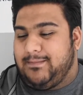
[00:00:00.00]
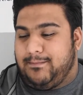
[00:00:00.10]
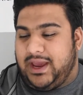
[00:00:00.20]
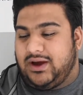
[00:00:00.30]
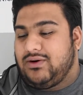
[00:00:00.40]

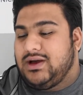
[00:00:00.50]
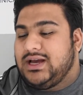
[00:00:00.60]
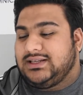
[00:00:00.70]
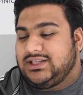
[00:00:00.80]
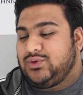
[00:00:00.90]
male
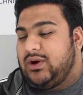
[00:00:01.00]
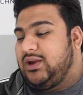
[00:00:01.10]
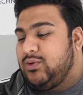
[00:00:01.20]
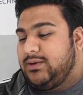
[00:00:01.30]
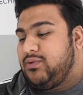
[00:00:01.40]
to
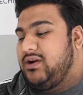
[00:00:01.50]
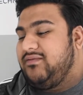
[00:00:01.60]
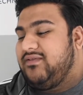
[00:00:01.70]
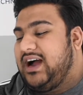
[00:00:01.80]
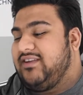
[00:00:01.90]

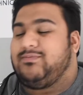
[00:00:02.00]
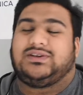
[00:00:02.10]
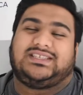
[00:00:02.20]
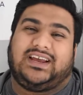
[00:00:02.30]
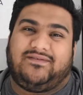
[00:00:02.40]

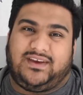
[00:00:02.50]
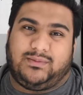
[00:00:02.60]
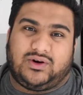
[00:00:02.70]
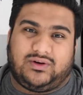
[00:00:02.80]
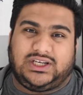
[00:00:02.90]
21.5%
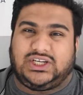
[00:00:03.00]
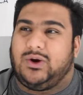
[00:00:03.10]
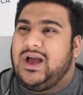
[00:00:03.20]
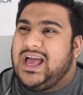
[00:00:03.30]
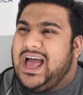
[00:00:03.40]
female
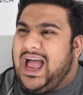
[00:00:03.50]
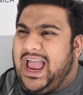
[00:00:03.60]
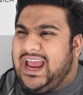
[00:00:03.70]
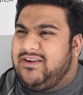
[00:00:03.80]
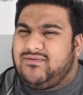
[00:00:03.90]
ratio.
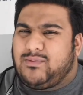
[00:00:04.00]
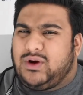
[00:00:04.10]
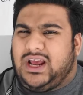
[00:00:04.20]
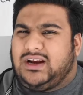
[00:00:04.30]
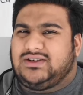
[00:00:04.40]
And from
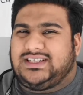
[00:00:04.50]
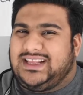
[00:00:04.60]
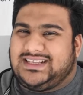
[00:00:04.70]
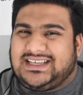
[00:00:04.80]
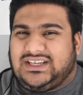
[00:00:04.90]
what I
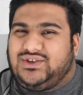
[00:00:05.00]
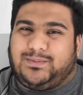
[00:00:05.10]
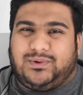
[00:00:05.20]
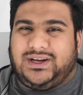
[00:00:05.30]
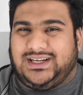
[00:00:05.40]
understand, this is actually a
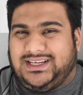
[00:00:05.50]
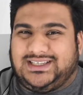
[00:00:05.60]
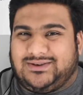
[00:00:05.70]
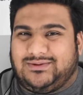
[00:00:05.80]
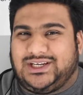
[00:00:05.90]
pretty
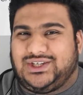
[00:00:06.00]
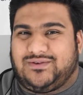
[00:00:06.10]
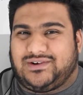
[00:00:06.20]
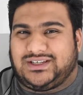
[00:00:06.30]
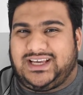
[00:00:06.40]
decent ratio
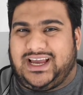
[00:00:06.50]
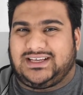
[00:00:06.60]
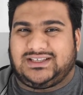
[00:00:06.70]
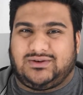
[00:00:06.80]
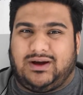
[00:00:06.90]
for tech.
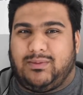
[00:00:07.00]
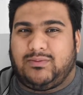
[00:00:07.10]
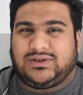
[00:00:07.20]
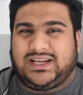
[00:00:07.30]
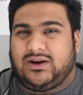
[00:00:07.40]
So I'm almost at a